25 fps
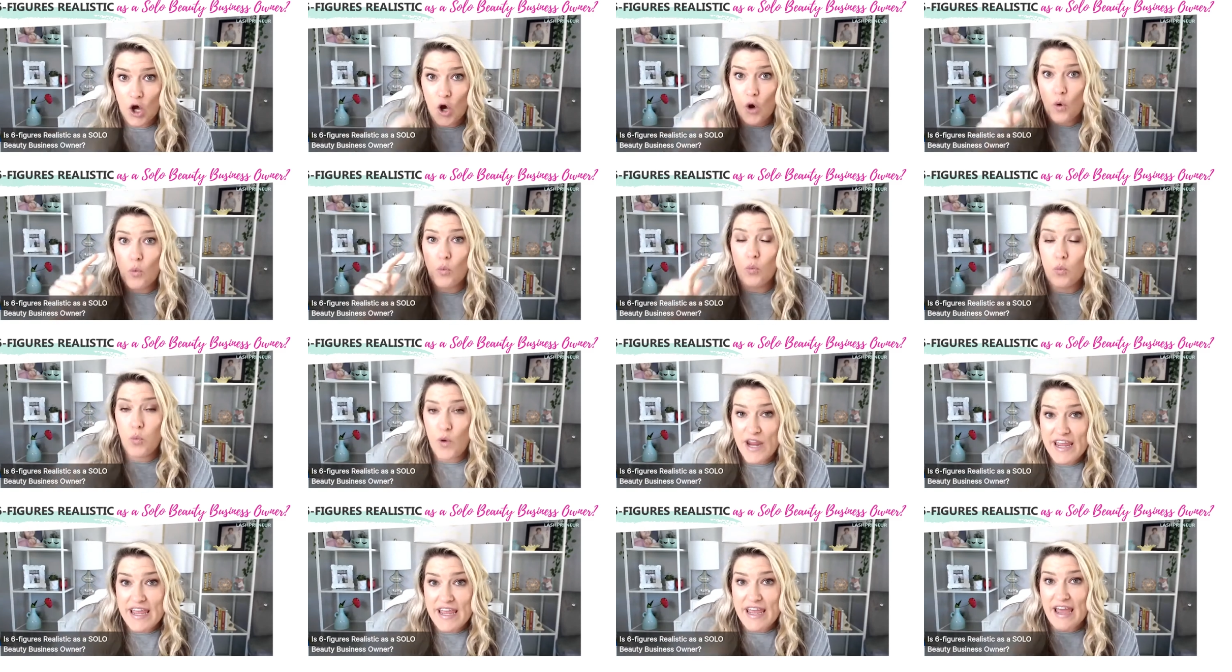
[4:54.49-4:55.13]

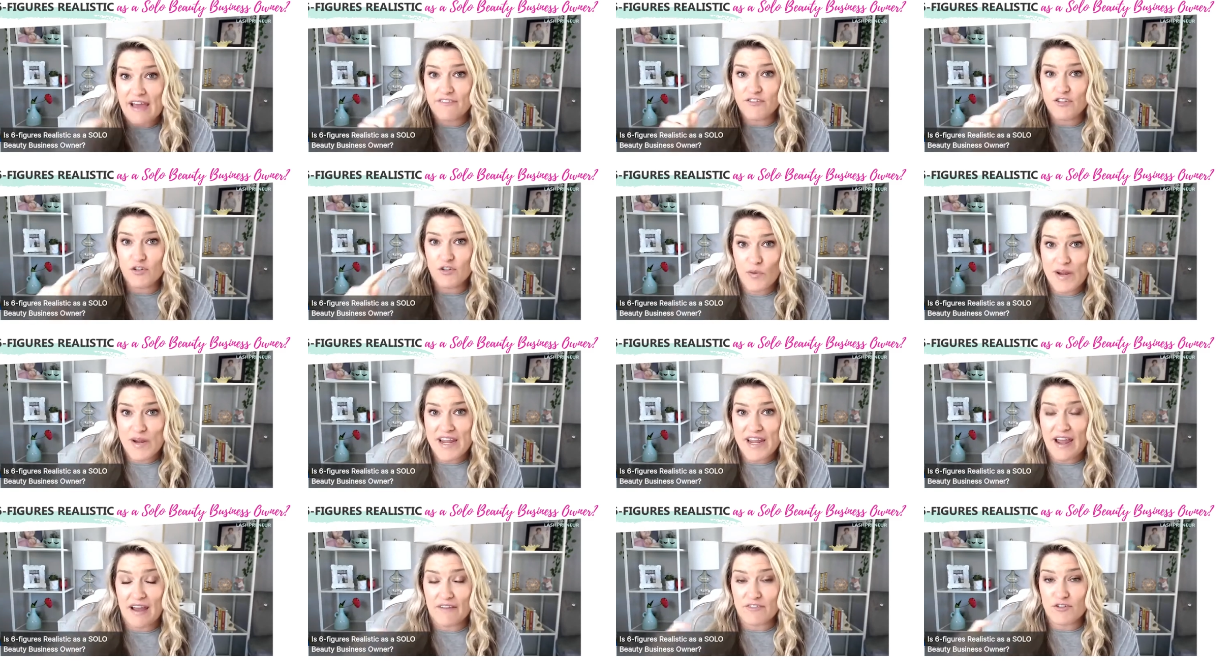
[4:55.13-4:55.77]
week after
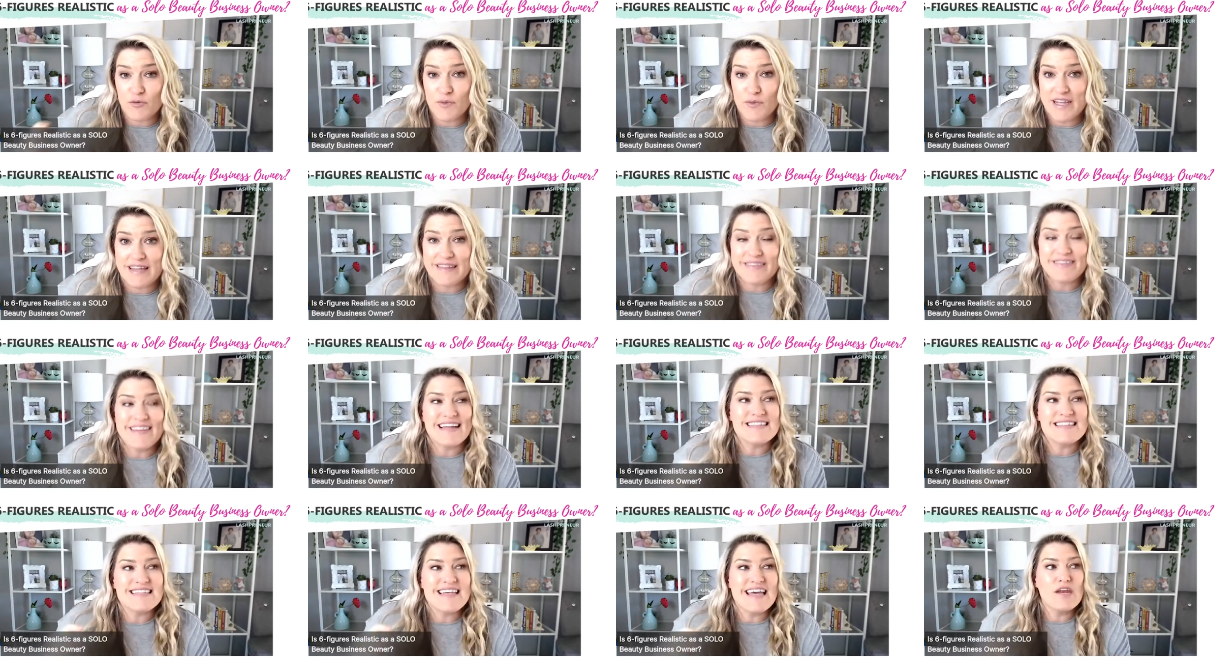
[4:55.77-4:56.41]
week after week.
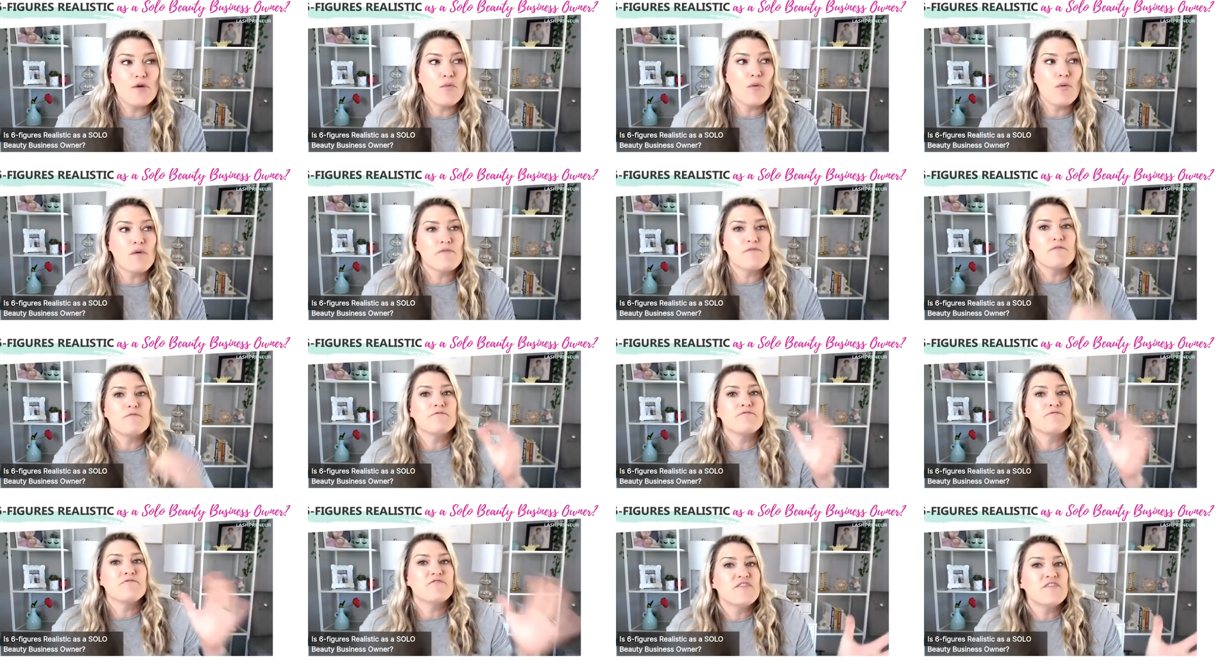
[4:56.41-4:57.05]
That's anywhere
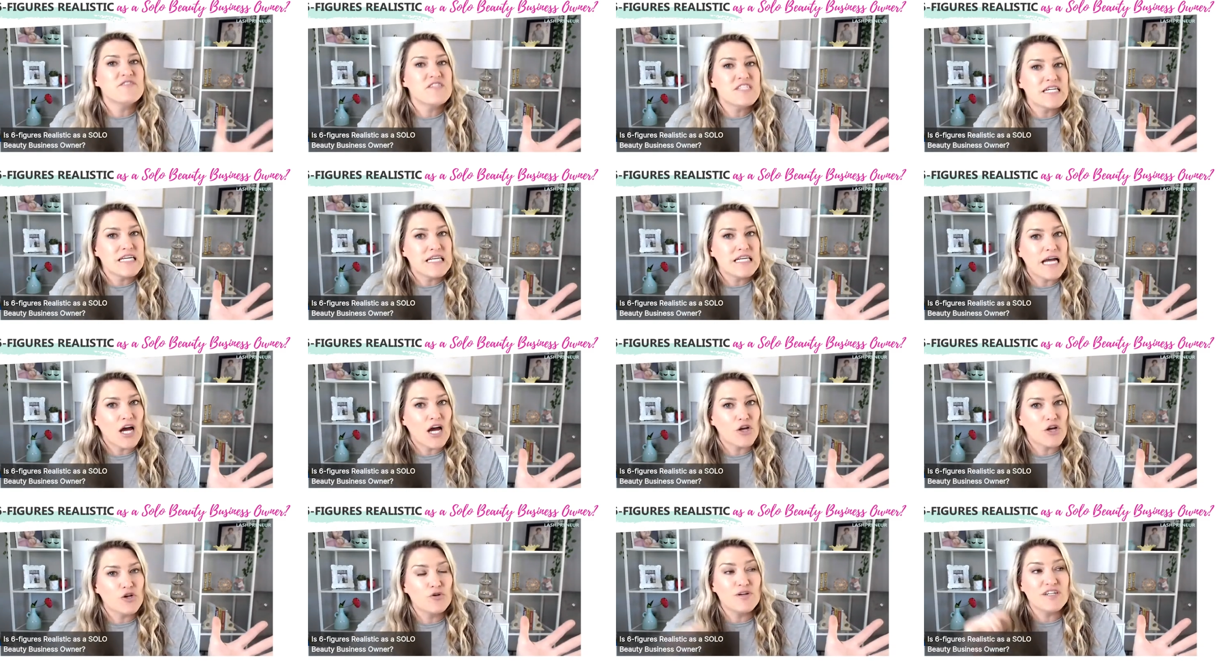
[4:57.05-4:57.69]
from
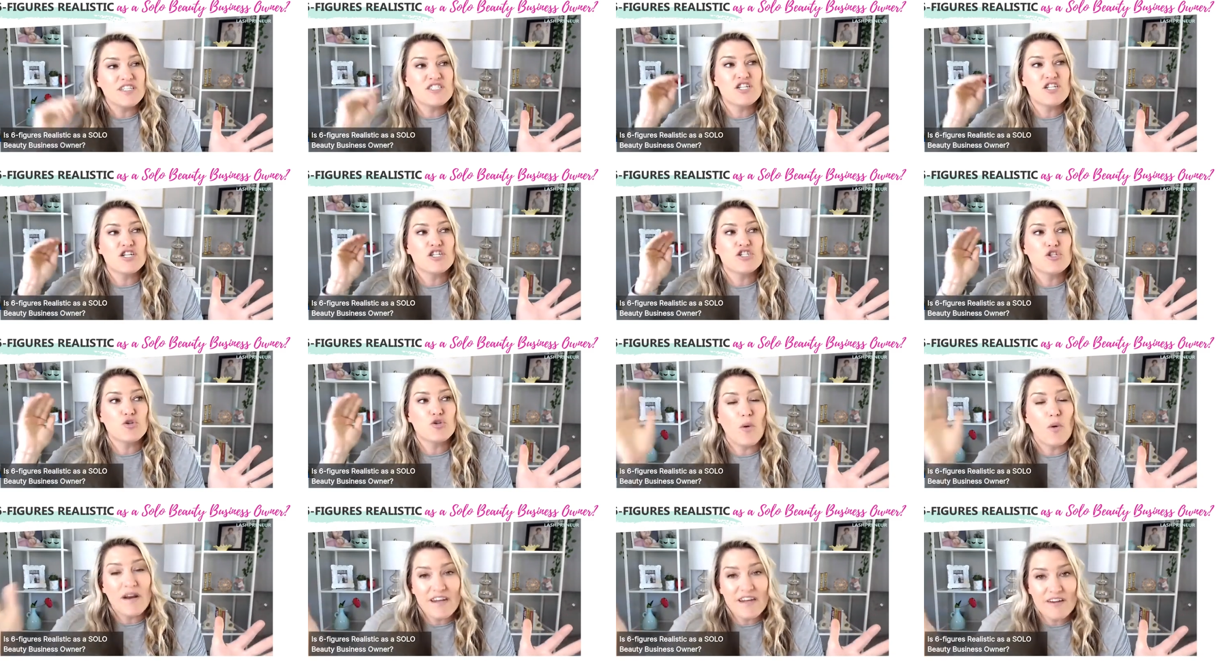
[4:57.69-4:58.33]
1,500 to
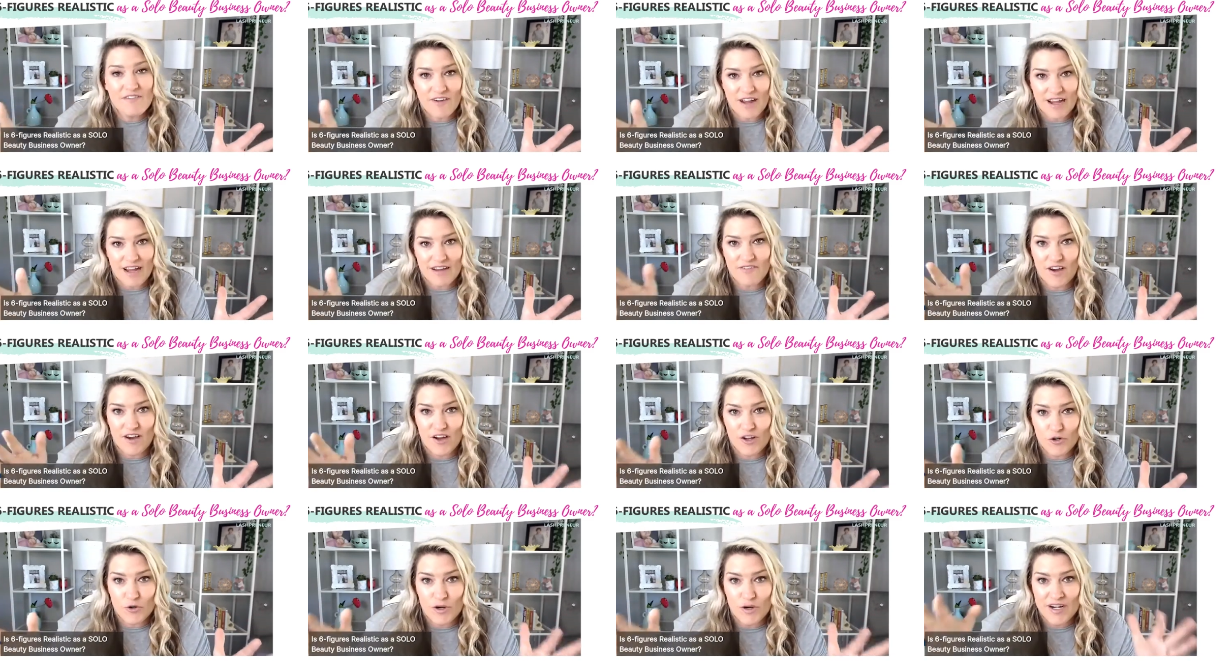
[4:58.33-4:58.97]

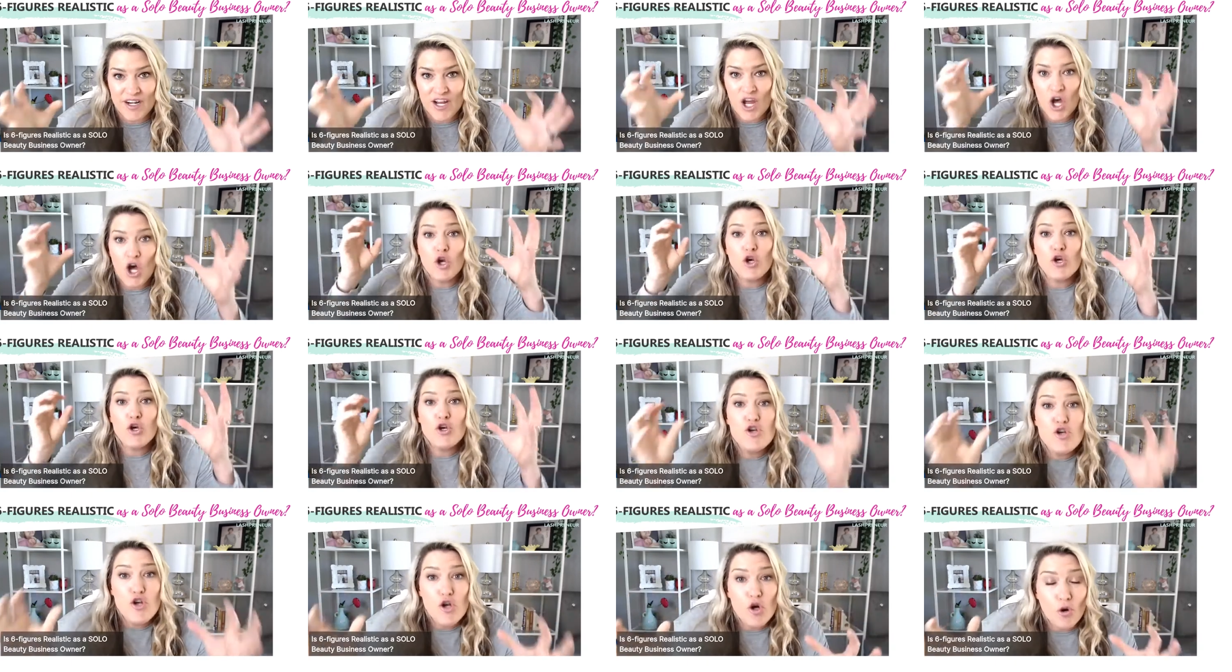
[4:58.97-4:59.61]
2,500
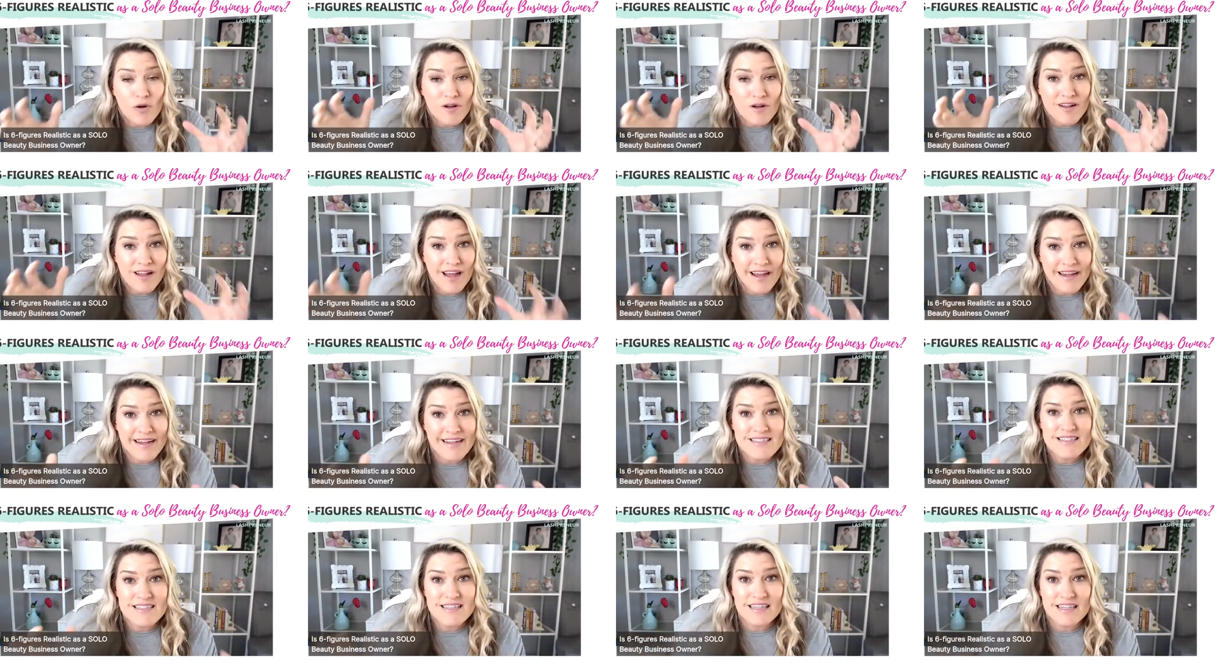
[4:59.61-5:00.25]
new
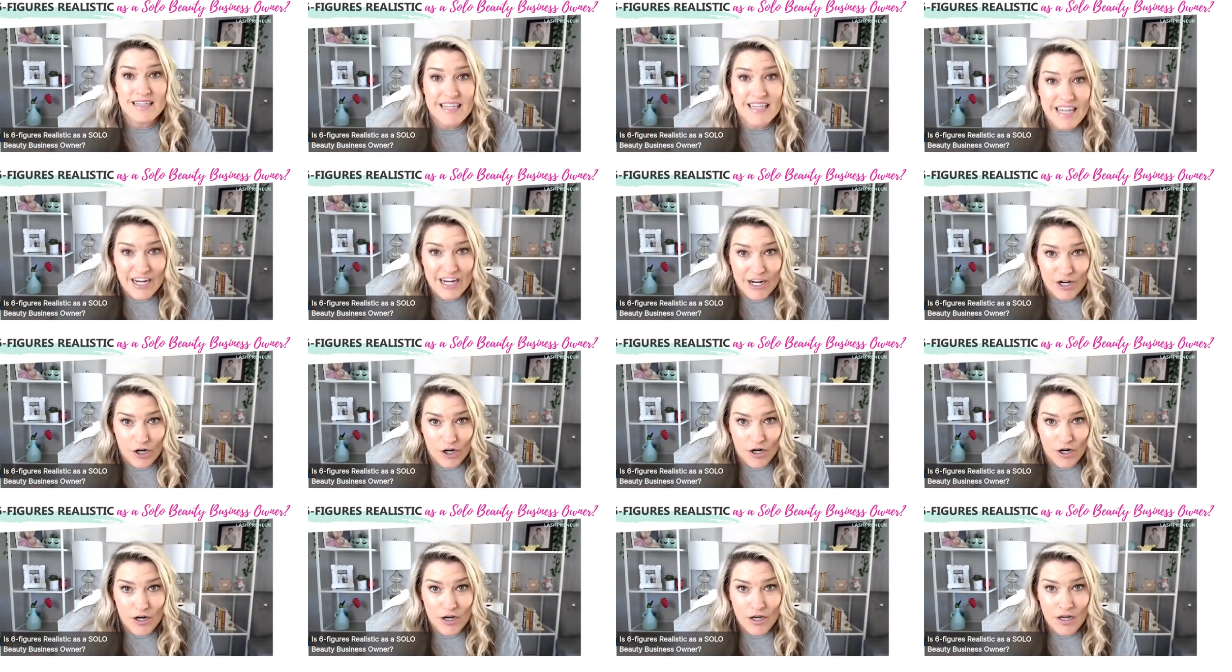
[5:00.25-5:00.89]
clients a
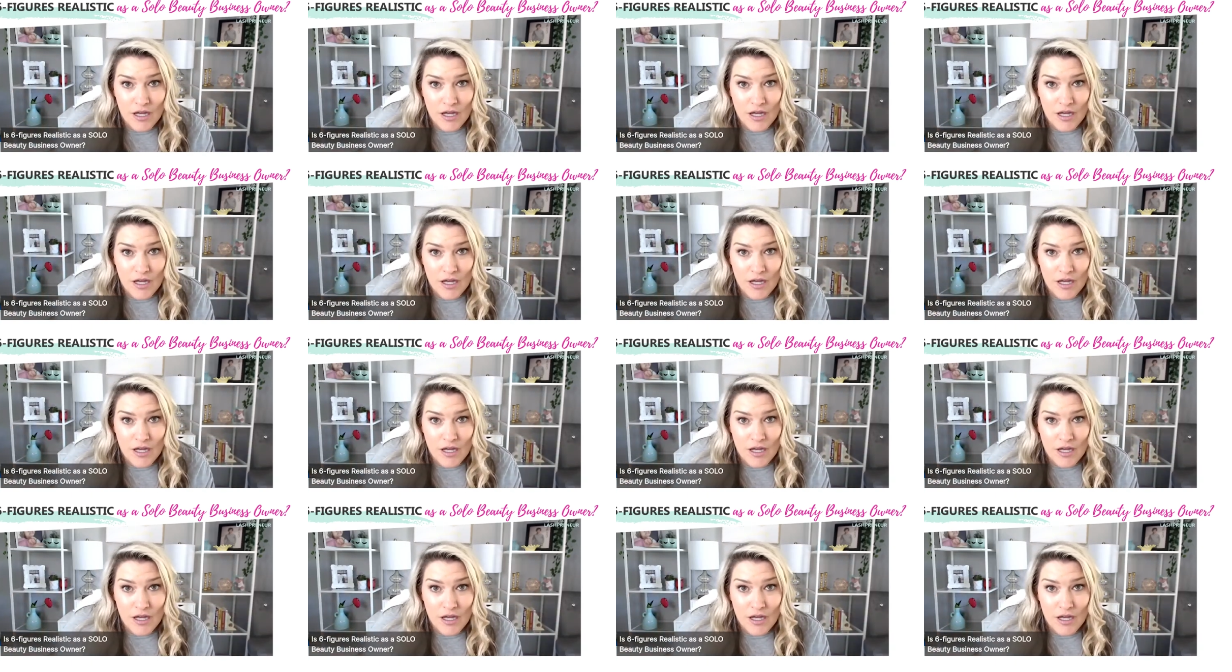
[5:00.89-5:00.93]
year.